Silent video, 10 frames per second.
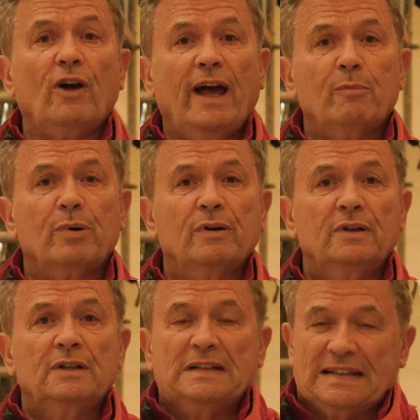cap.
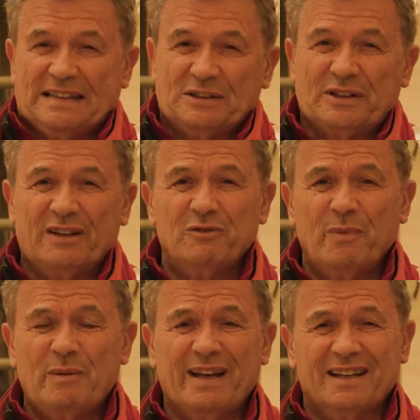I know you have to
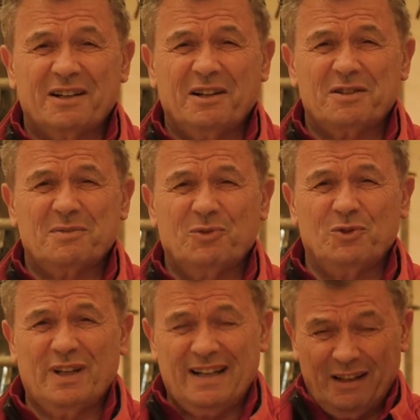maybe get accustomed to
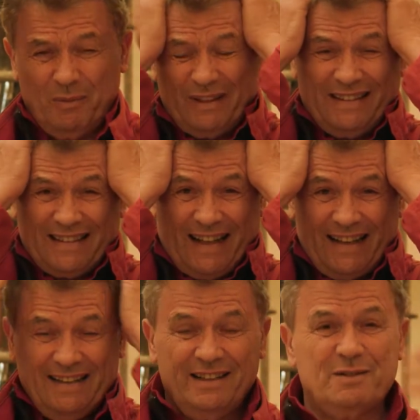that a little bit. It's
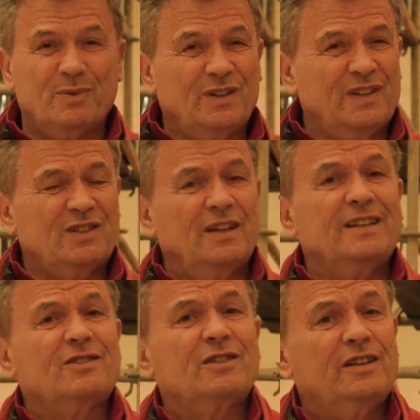like this, but
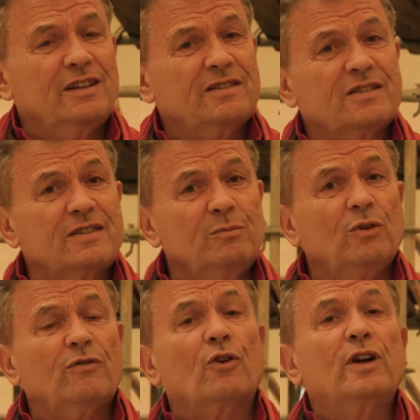it's a
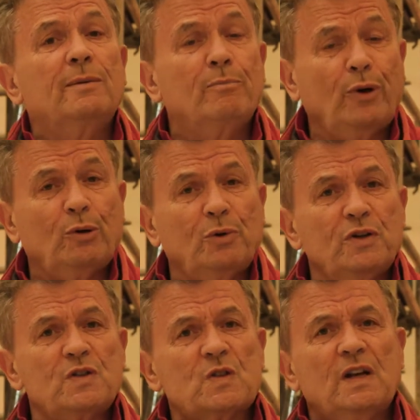symbol for
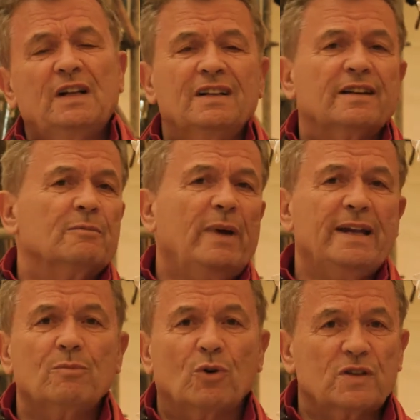impermanence. There are
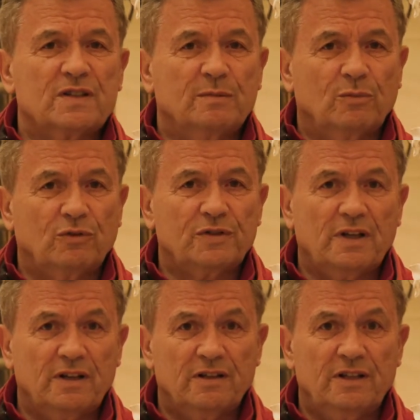many more
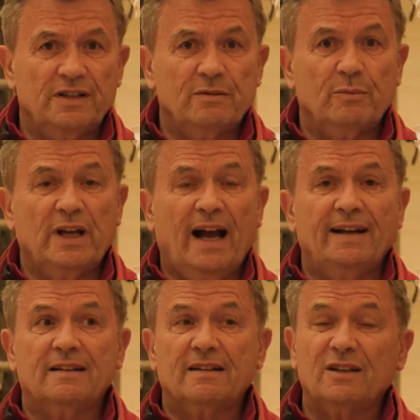symbolism
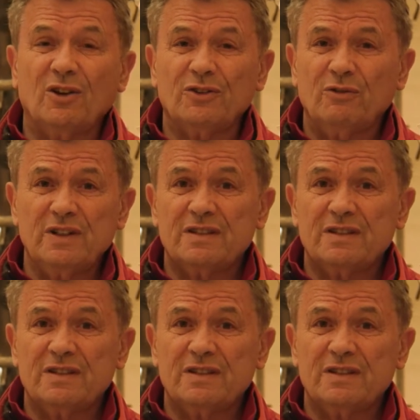behind it, and not only